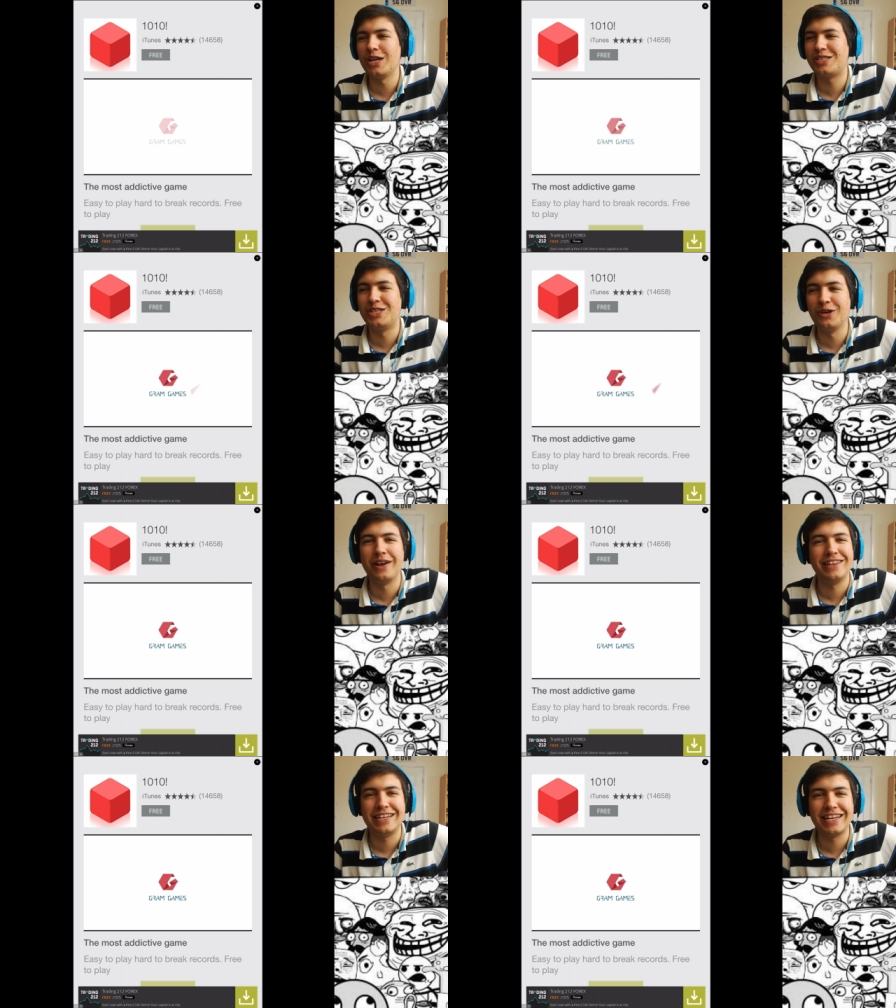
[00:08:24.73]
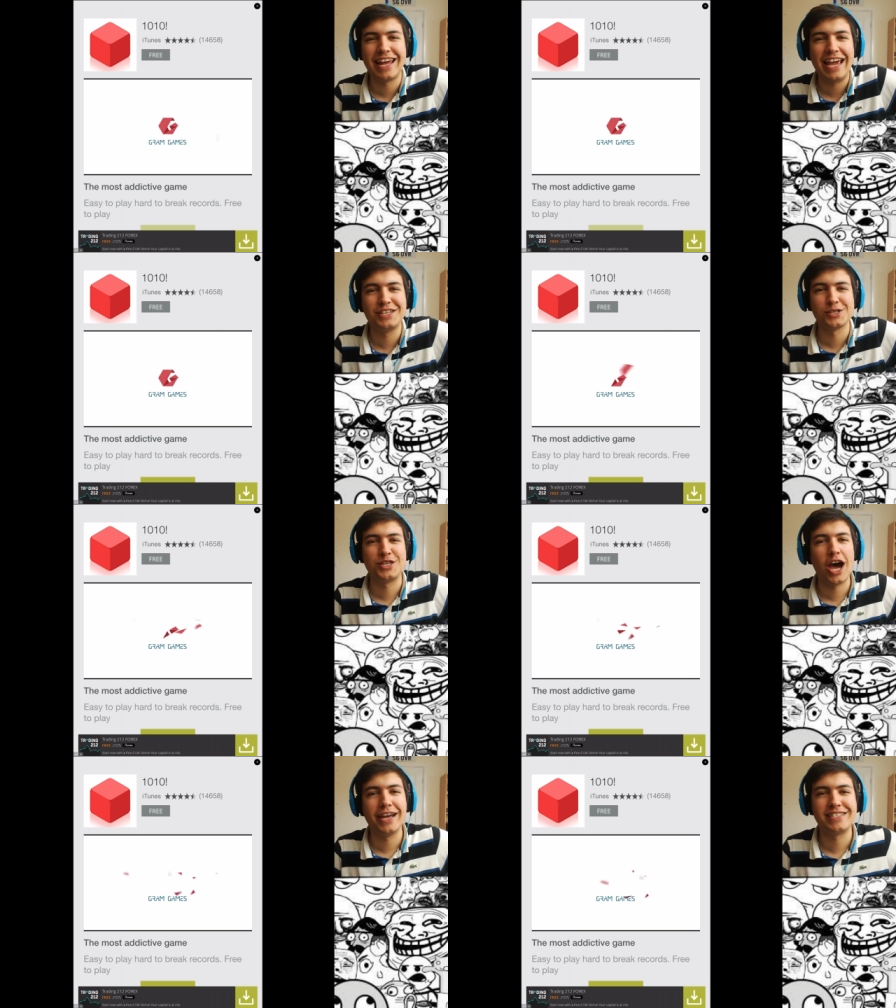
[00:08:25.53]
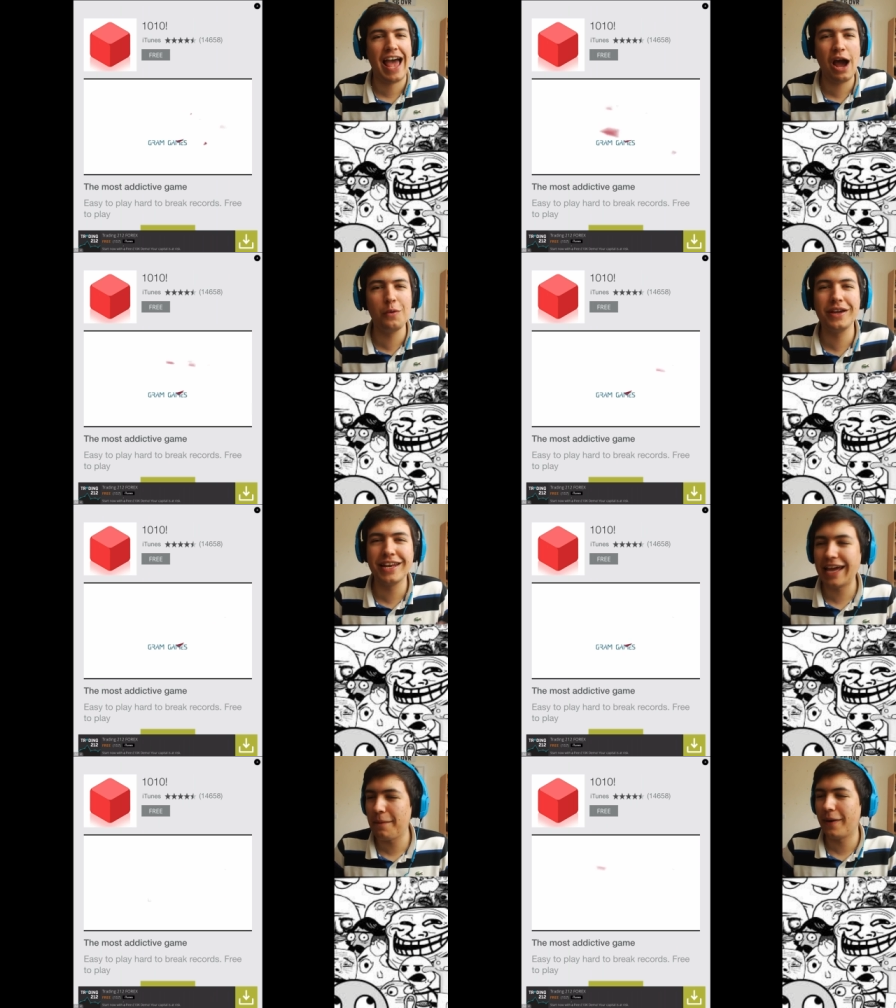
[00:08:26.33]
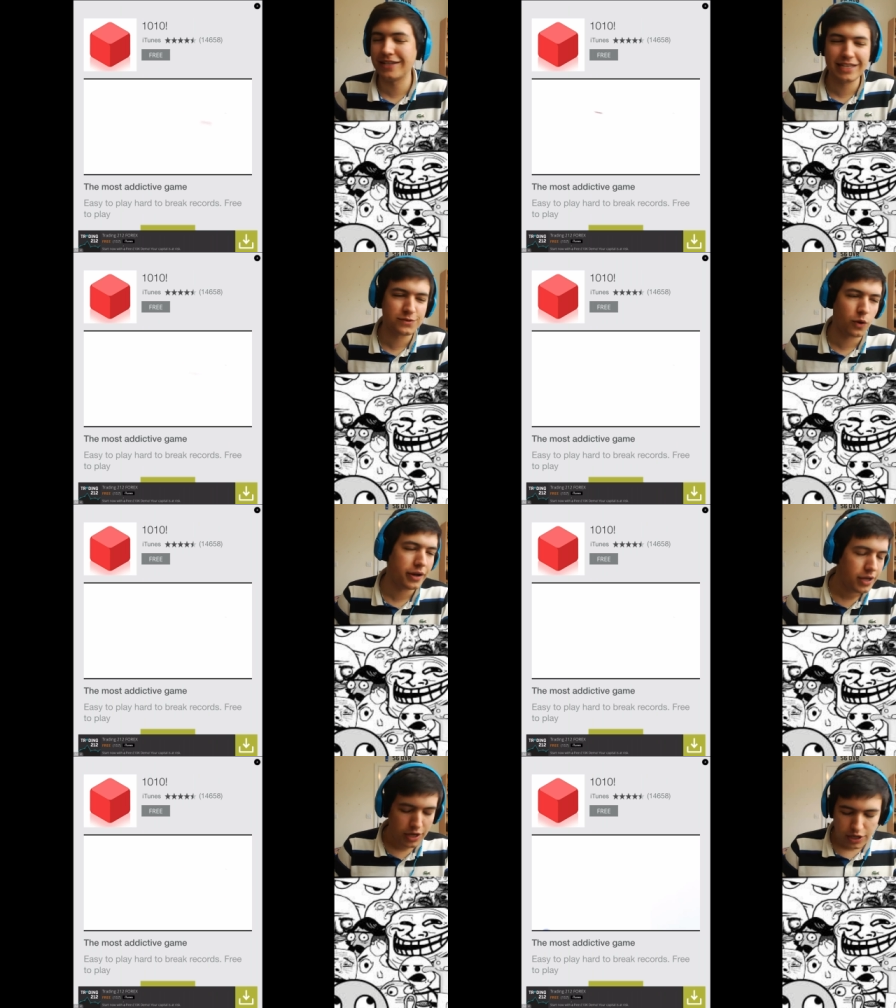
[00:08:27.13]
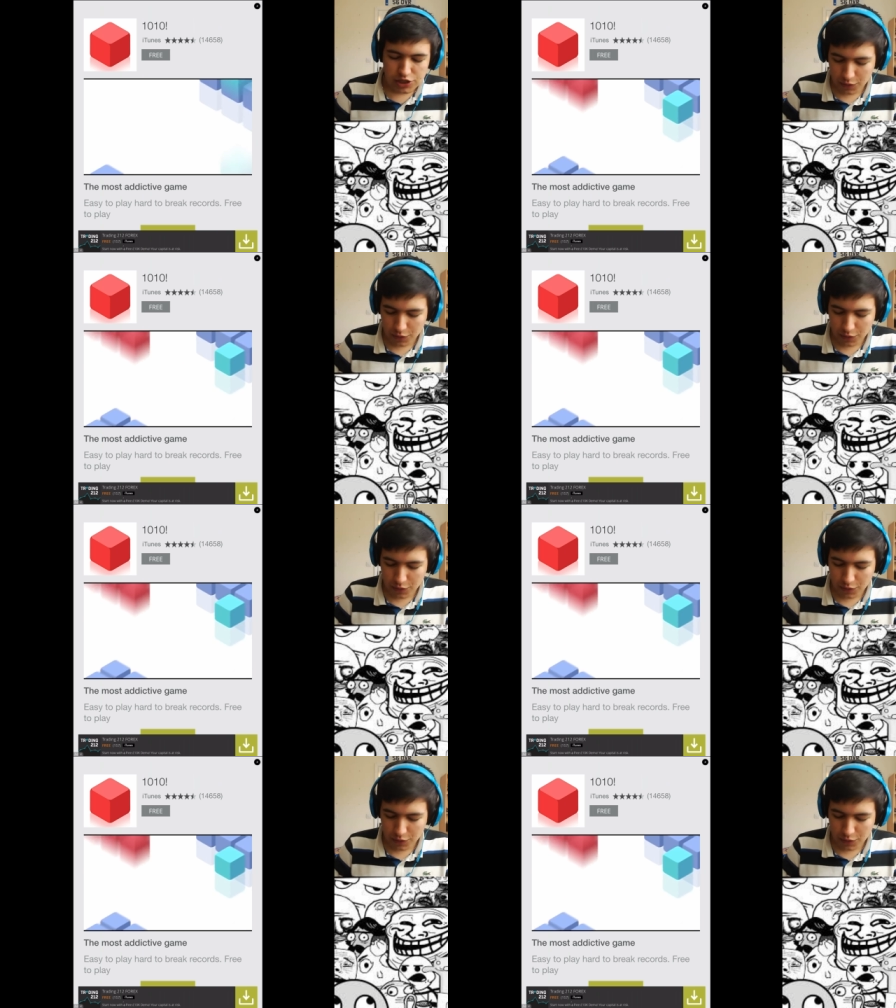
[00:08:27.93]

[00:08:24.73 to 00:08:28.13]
chance to do anything, did it? It just died. So how are we going to get past this one?